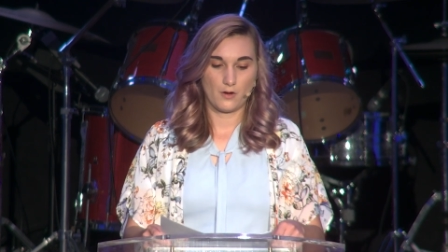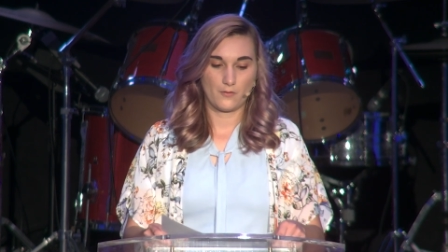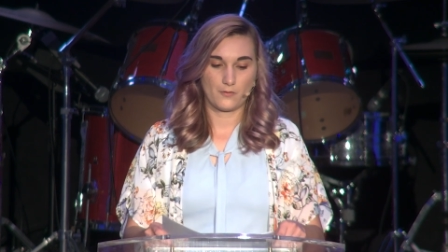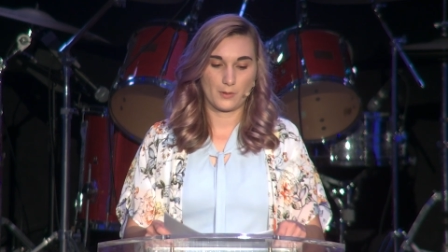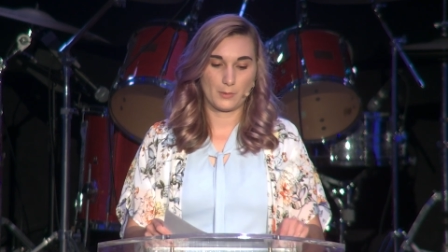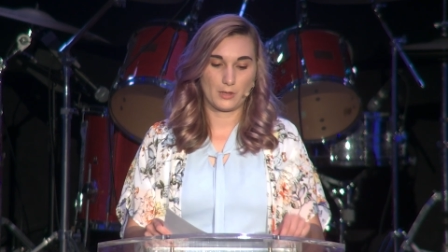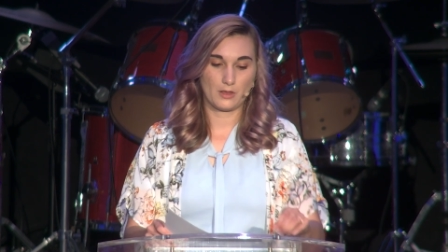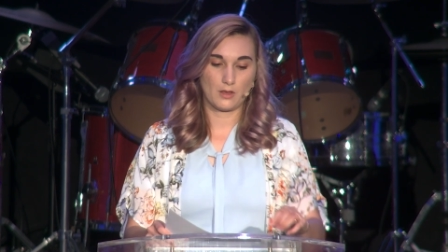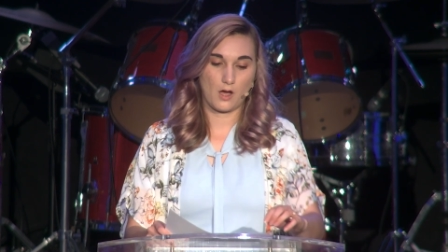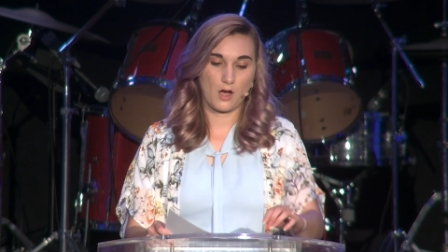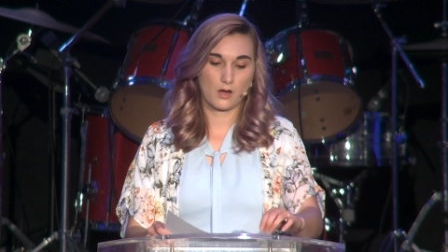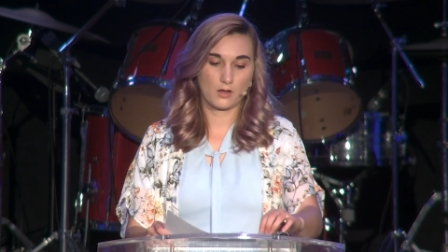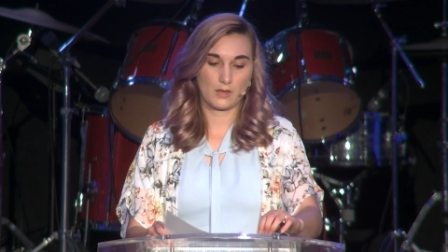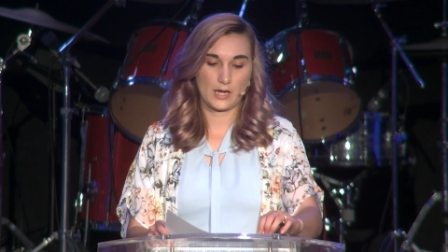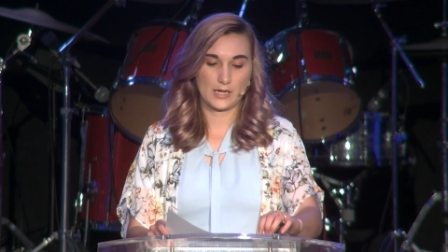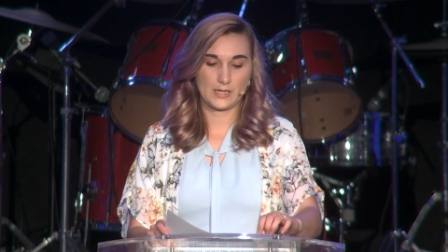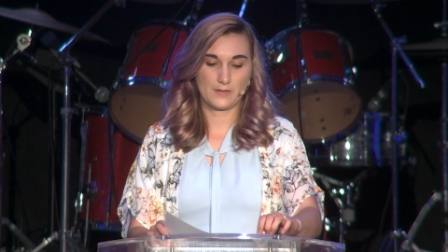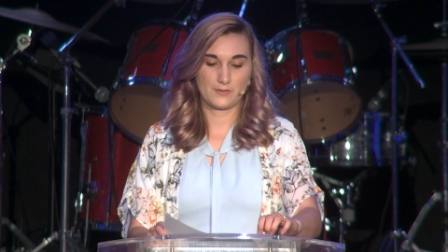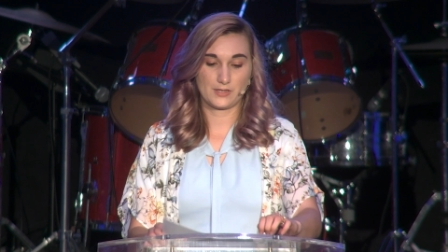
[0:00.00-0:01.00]
from a long
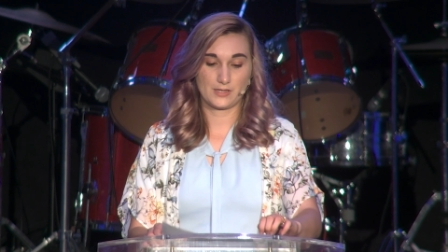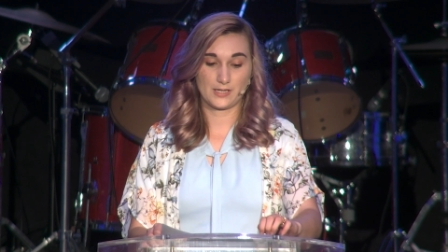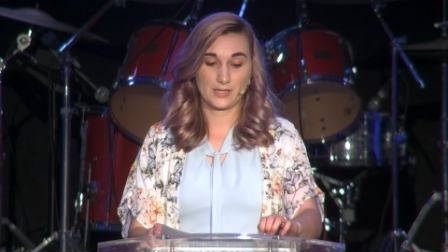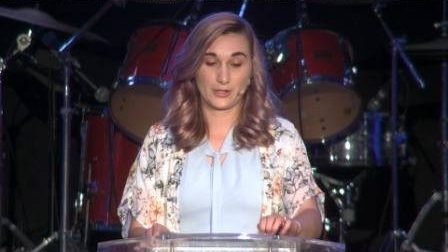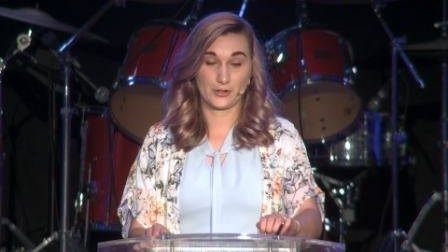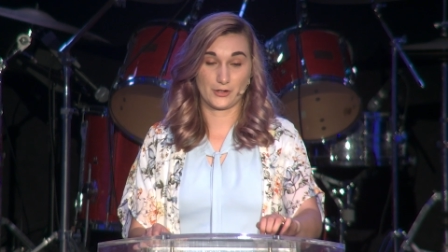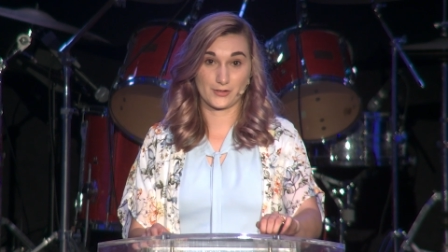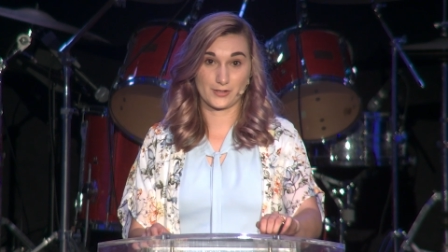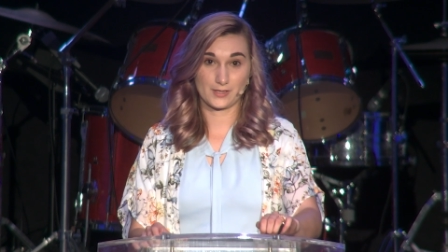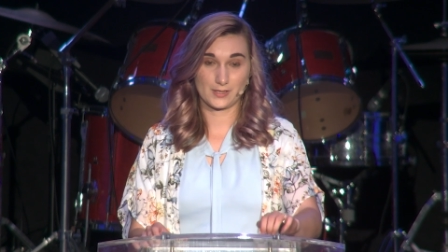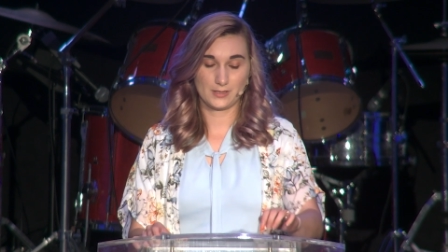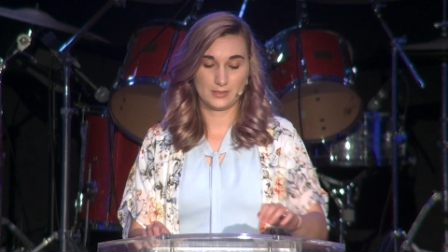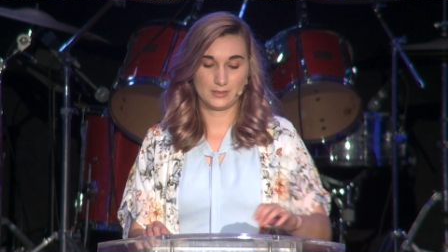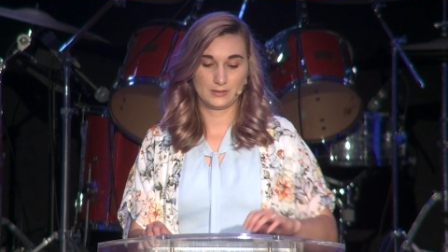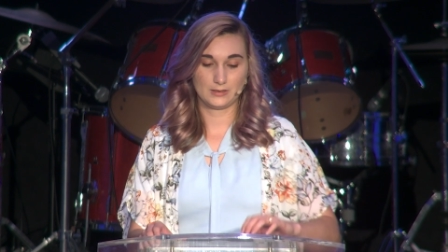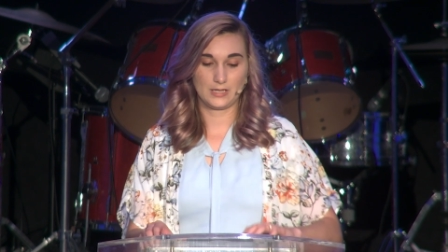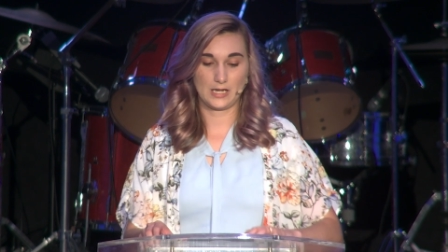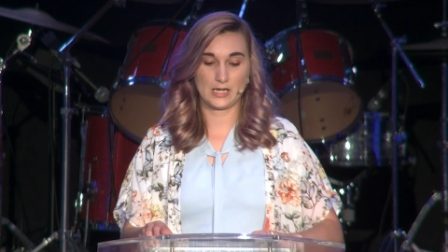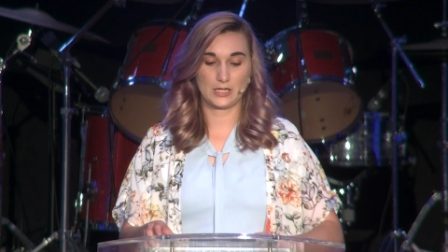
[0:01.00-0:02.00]
line of sinners,
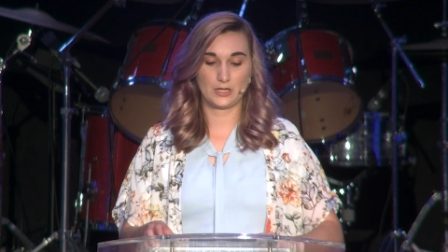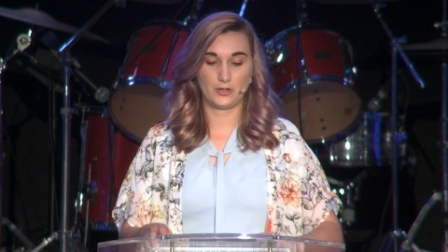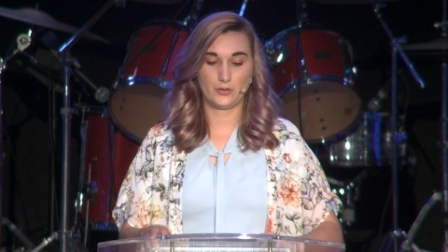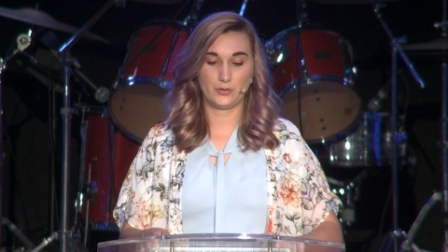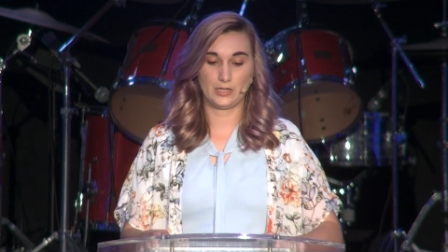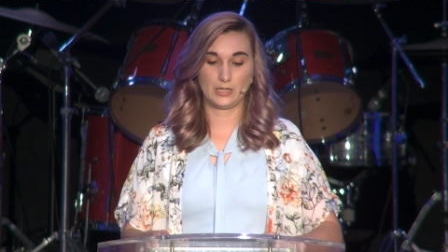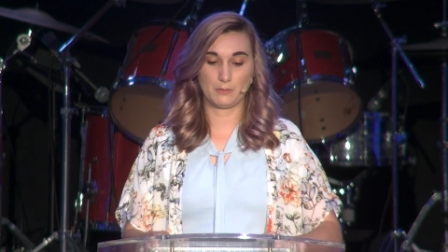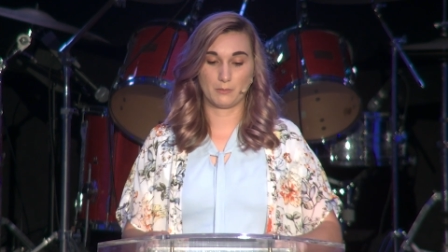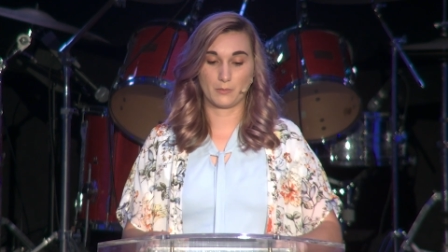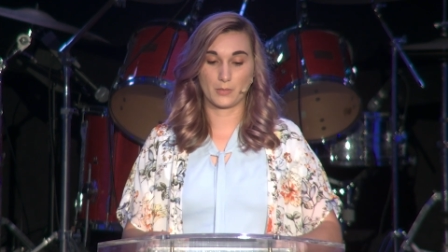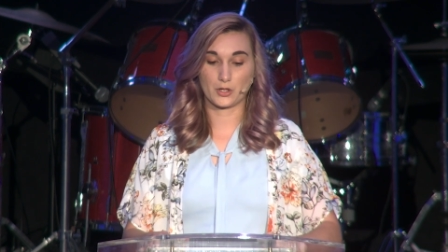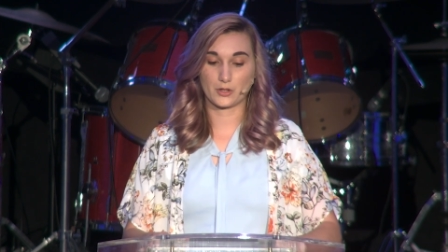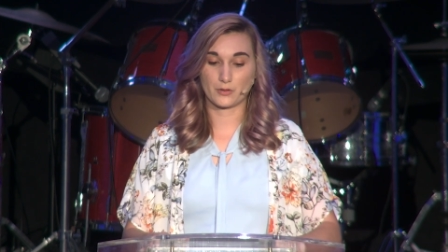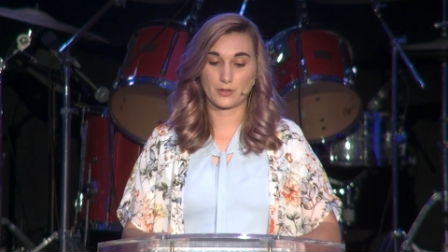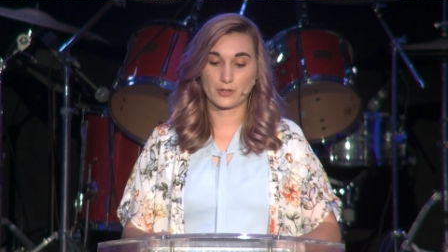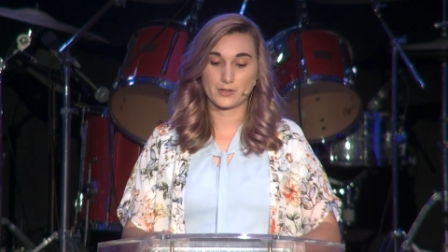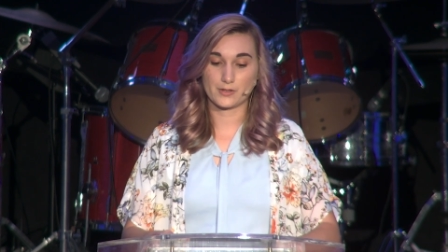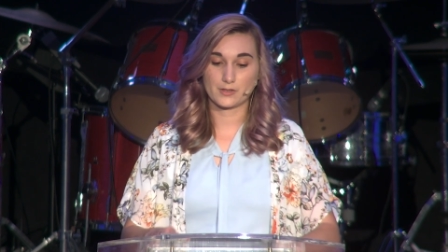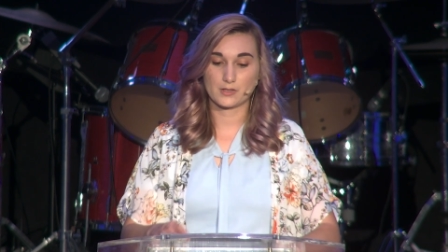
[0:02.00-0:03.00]
including
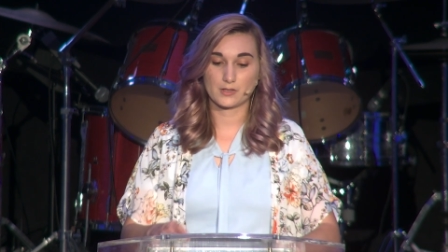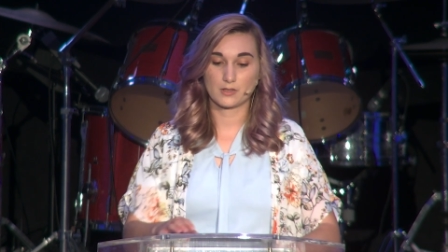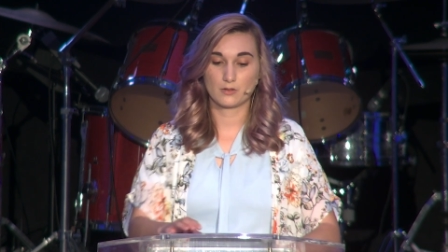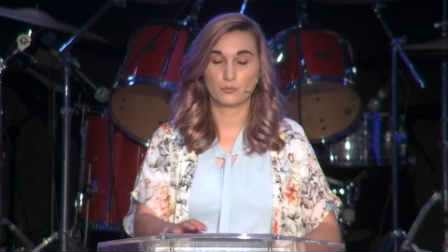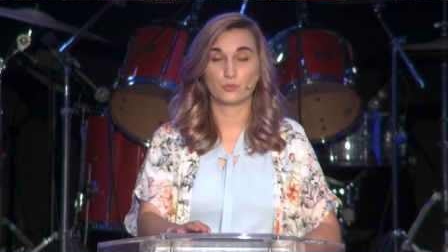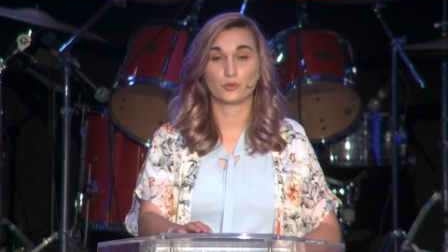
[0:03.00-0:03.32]
murderers,